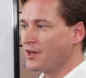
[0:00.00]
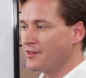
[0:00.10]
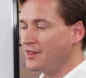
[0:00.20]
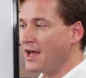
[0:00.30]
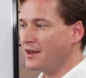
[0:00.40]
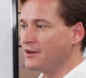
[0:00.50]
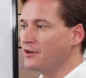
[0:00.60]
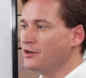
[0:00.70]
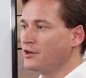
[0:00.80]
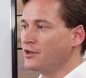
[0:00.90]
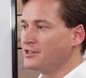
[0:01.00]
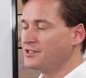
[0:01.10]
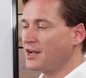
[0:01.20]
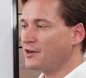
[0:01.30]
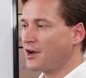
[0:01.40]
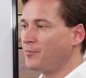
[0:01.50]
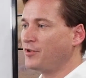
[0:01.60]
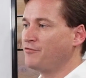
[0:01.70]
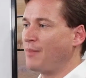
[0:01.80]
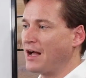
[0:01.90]
Then, set a couple
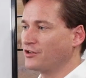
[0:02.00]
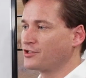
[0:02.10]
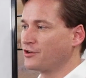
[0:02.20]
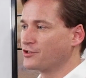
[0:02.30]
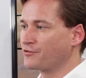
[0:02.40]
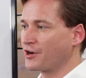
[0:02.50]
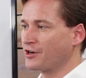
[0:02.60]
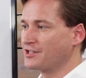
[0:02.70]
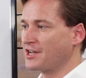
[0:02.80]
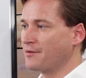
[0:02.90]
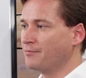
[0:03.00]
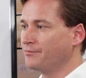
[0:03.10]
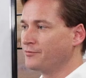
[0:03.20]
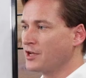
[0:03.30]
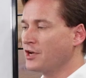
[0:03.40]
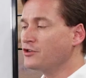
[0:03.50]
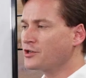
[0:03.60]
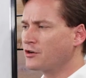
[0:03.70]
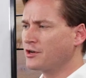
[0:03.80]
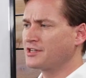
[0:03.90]
of milestones for your team. Here's a
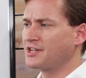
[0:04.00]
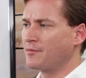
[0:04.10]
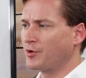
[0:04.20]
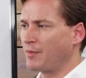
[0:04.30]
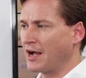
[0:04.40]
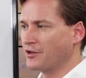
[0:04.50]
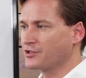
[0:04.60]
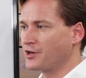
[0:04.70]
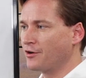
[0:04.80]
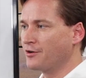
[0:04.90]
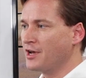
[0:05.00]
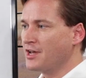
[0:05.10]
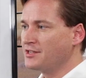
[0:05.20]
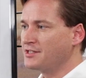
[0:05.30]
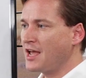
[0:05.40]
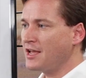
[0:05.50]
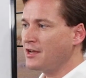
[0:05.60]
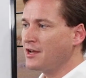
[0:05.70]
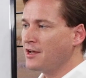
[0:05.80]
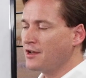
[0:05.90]
good example milestone. Say,
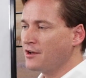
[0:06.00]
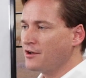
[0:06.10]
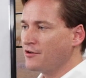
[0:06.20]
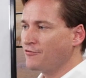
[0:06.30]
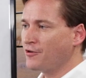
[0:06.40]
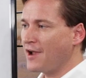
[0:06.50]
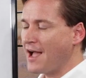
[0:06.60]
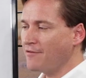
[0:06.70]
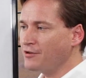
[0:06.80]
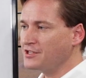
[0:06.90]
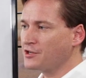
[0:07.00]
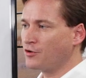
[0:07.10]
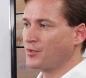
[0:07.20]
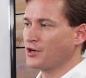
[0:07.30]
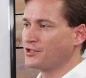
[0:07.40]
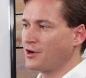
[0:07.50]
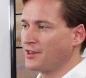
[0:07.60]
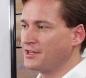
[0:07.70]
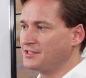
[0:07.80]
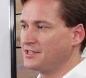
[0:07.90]
for every single person
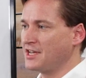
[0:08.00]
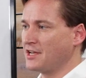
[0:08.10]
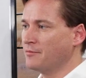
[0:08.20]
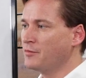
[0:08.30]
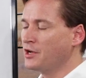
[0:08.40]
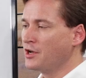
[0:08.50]
on this team,